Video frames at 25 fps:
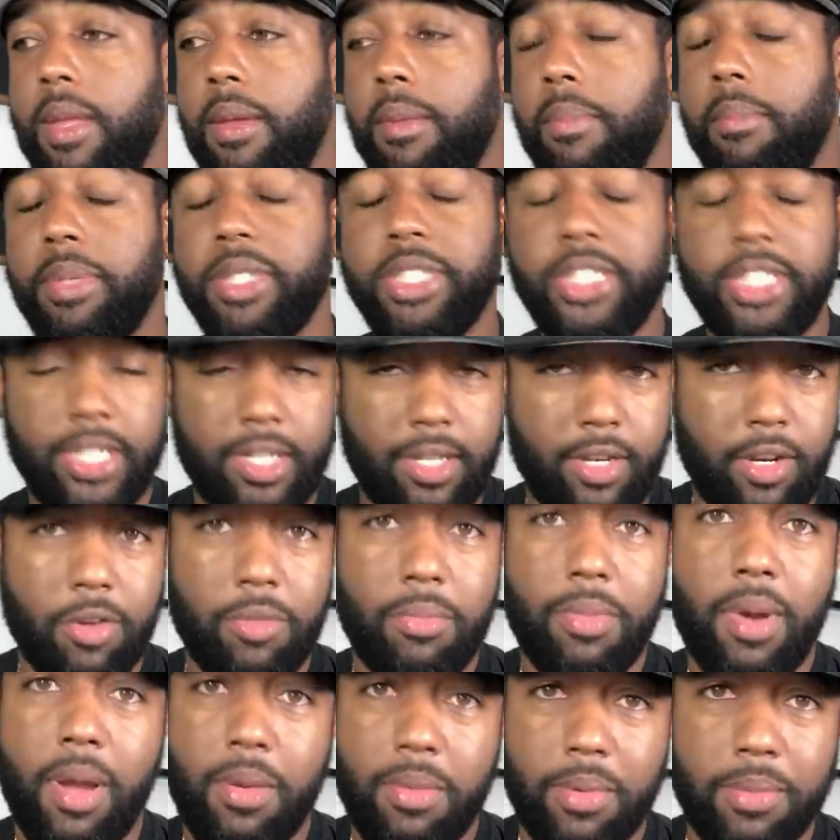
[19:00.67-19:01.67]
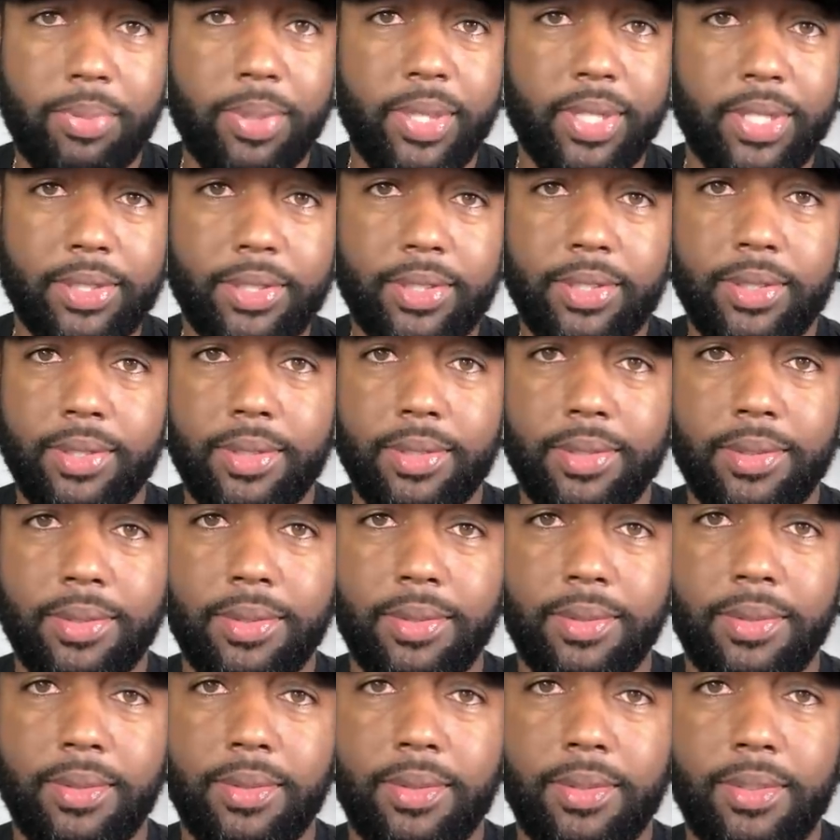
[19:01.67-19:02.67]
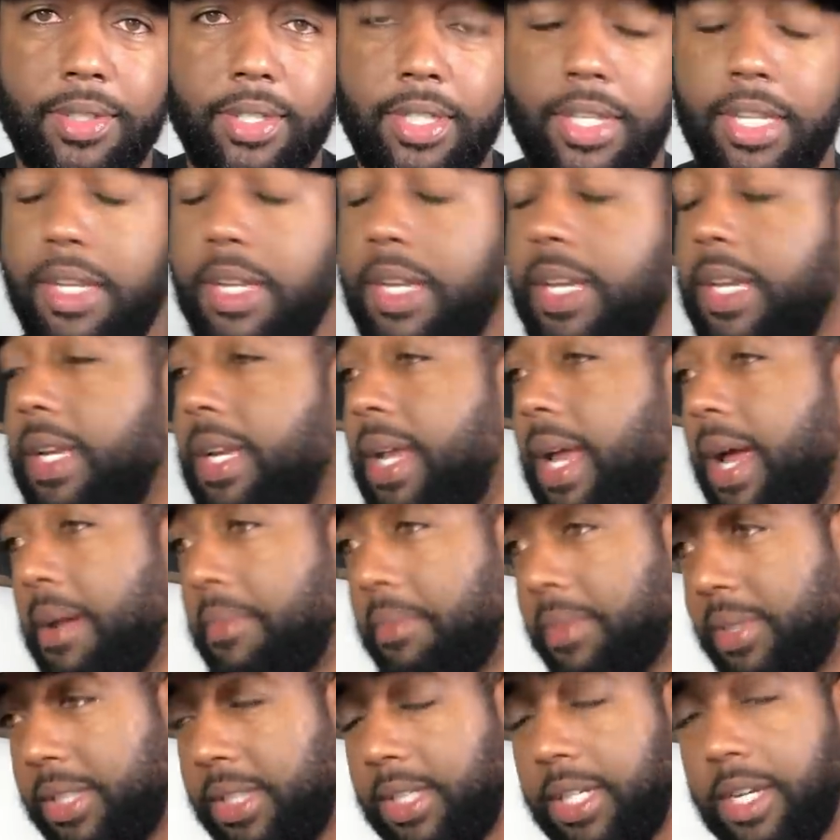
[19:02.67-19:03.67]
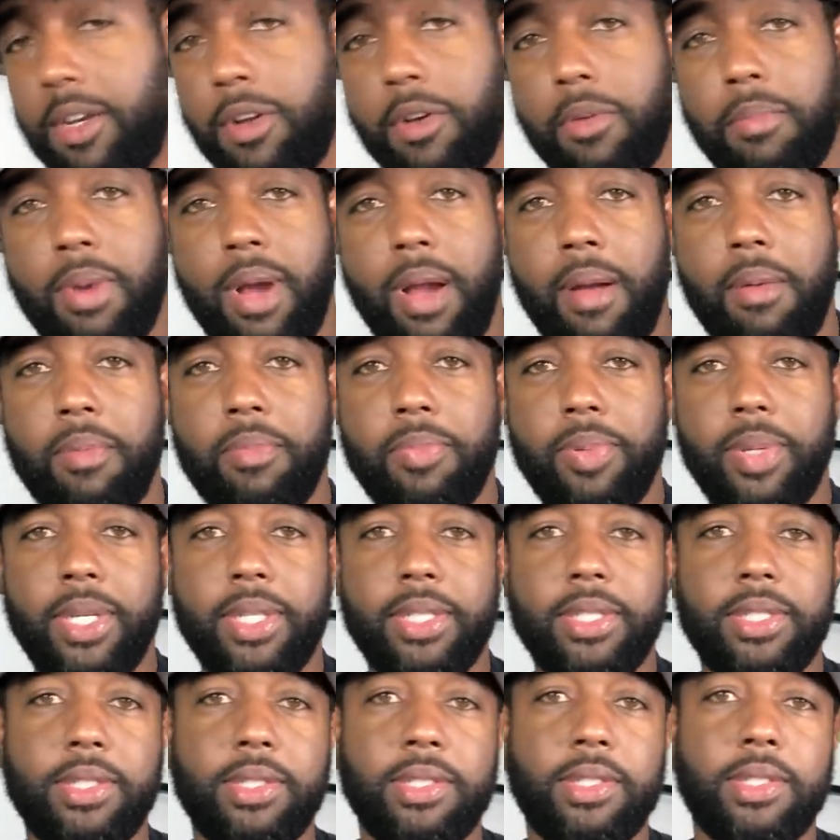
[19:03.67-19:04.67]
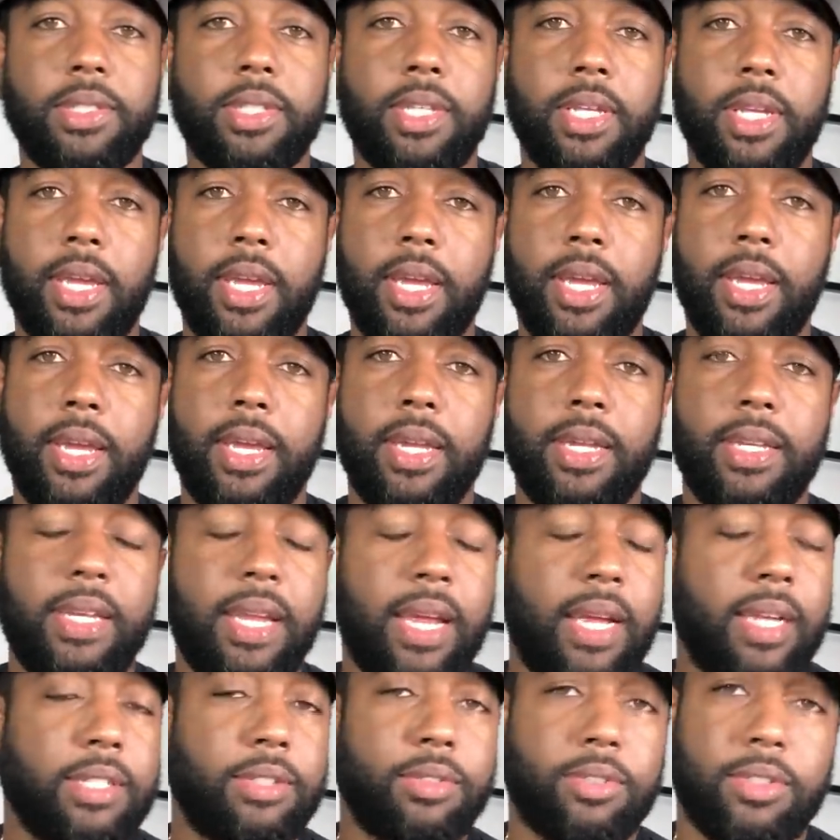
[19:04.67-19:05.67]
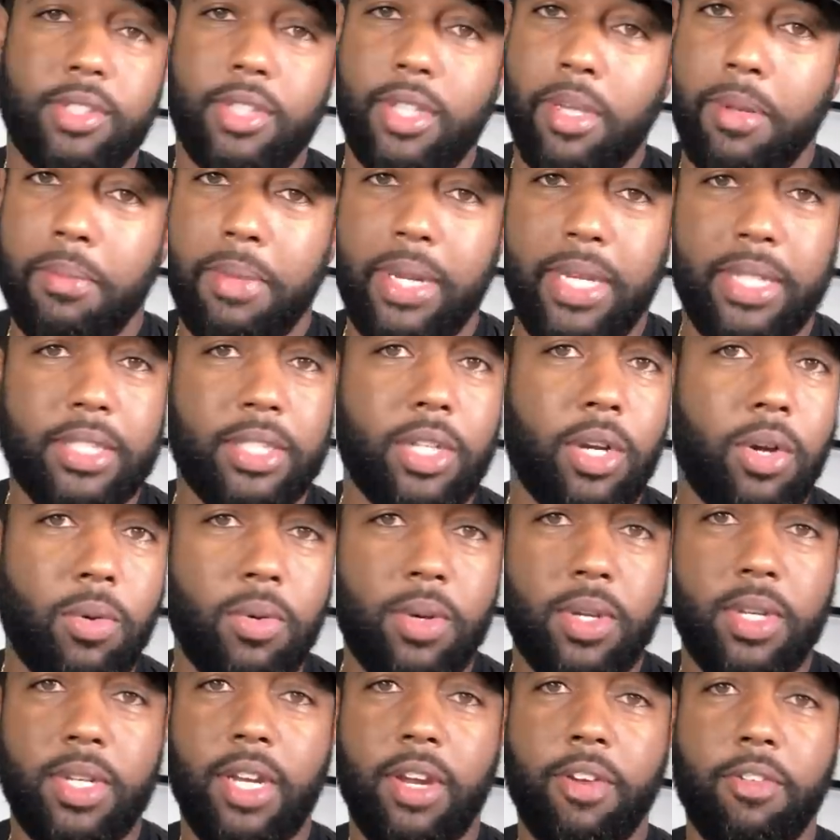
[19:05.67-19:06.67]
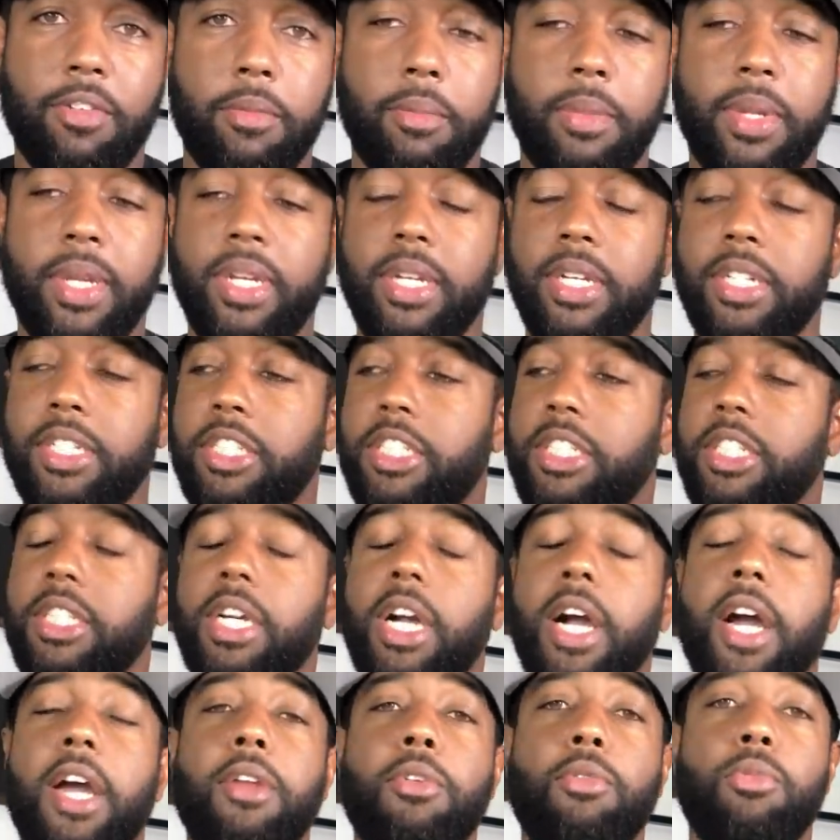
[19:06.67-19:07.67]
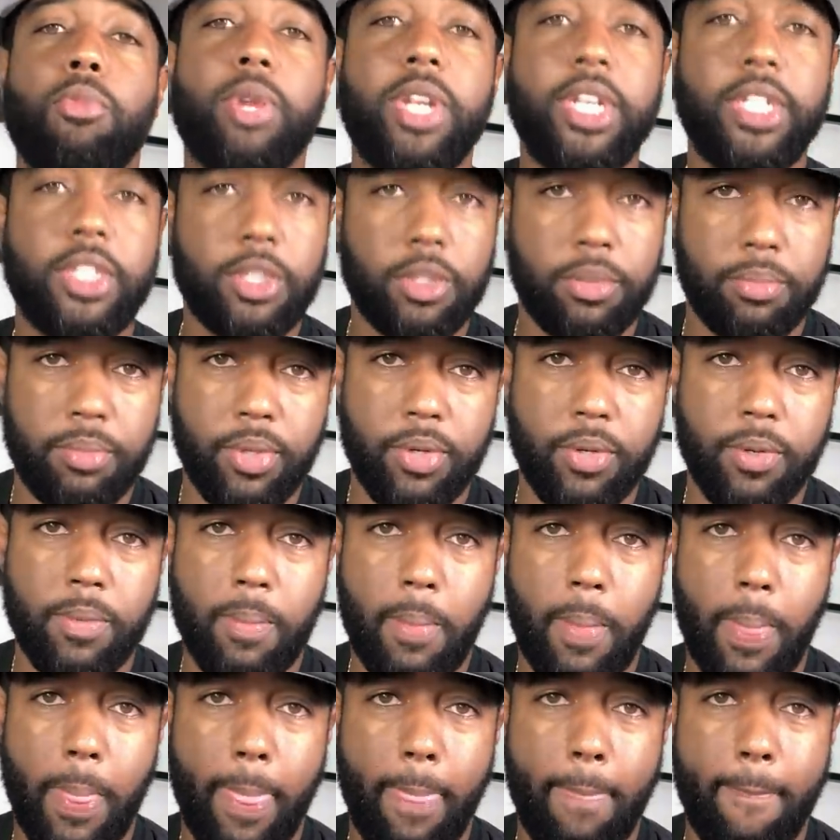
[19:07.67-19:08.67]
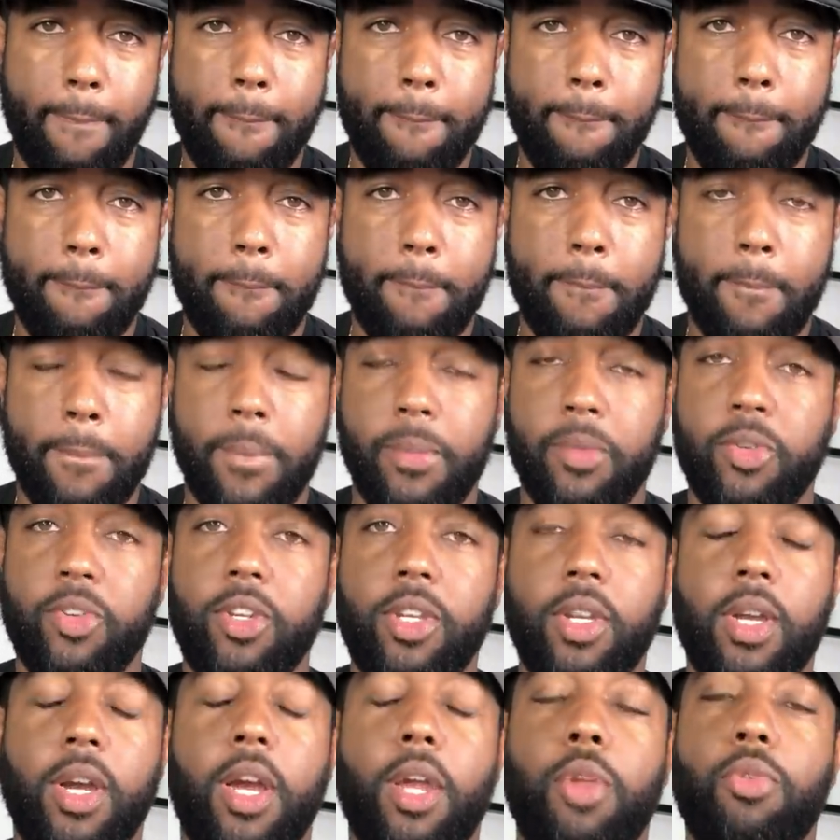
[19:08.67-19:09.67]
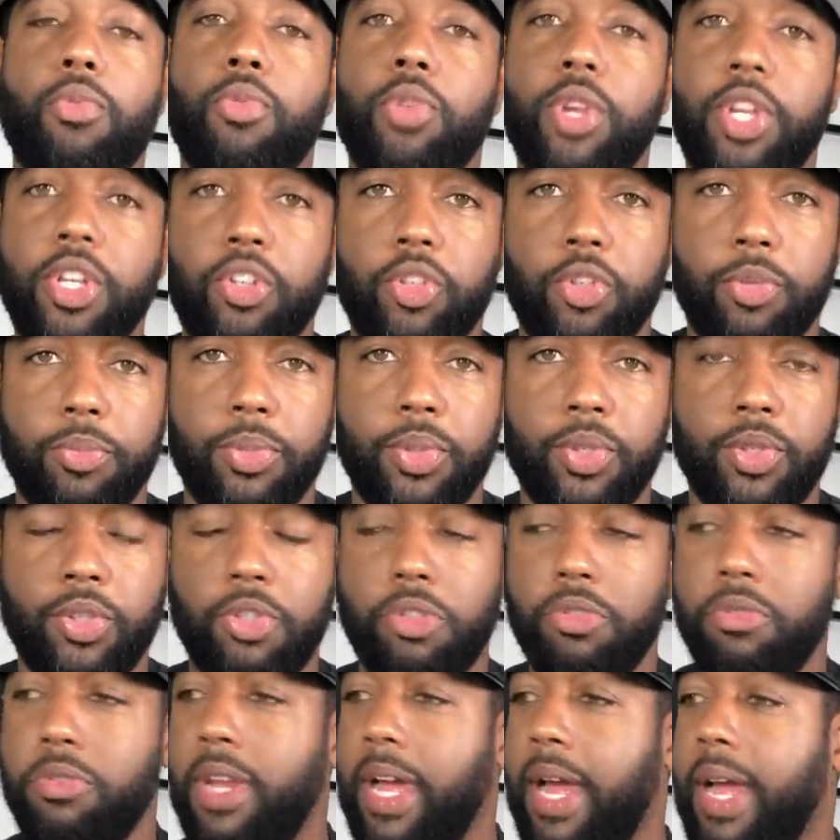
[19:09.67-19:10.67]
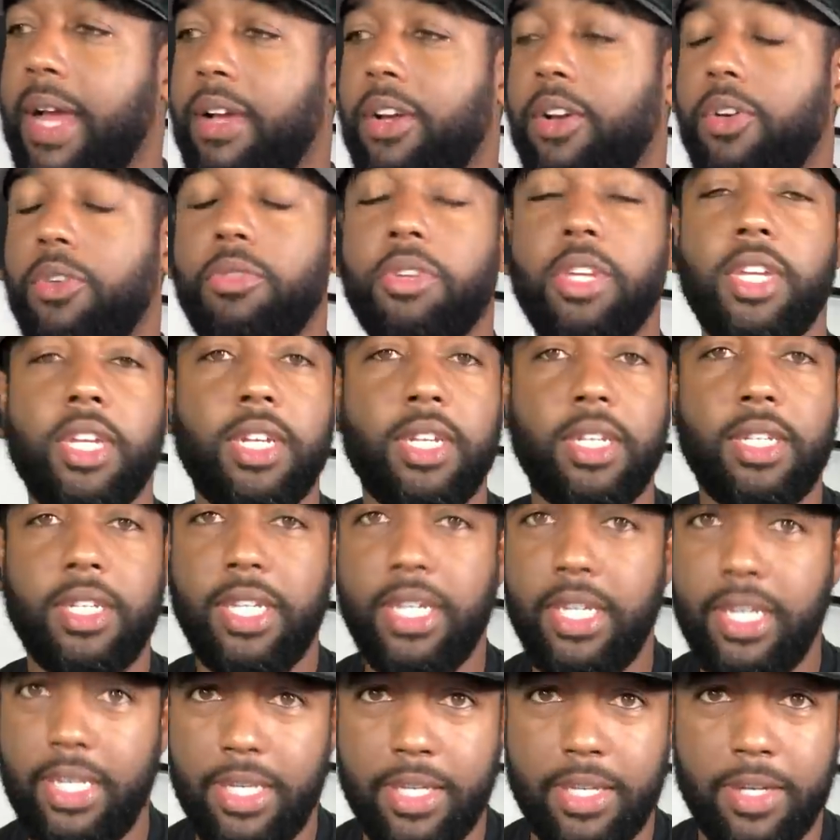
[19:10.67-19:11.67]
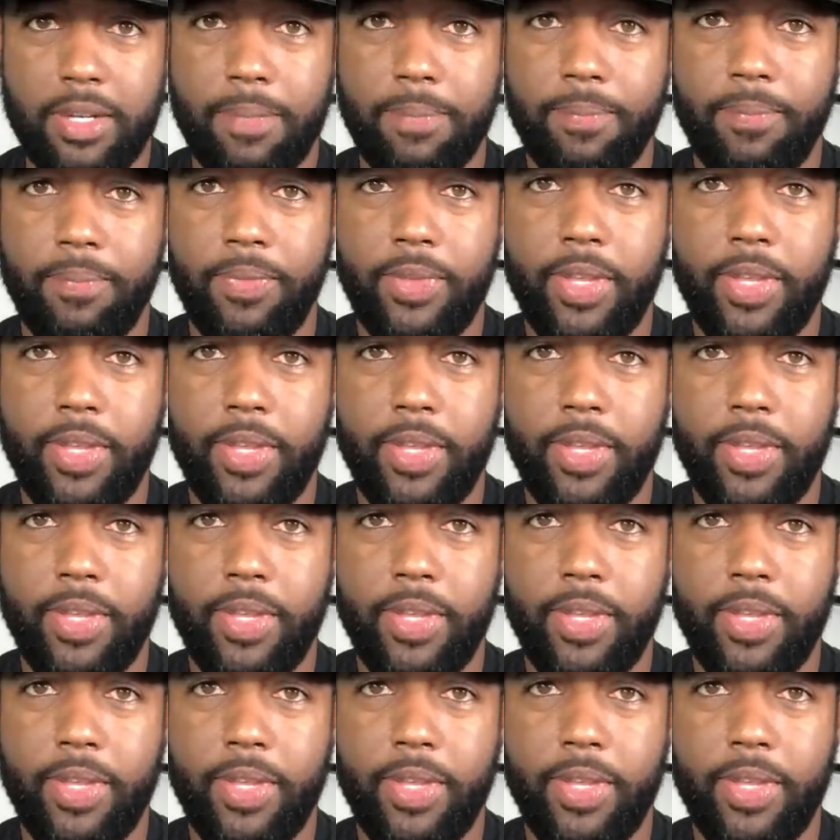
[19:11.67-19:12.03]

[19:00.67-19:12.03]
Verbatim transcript: Michelle Obama pictures. If he like Michelle Obama pictures, that's something that's totally different because she unreachable. She unreachable. You're not gonna get a DM.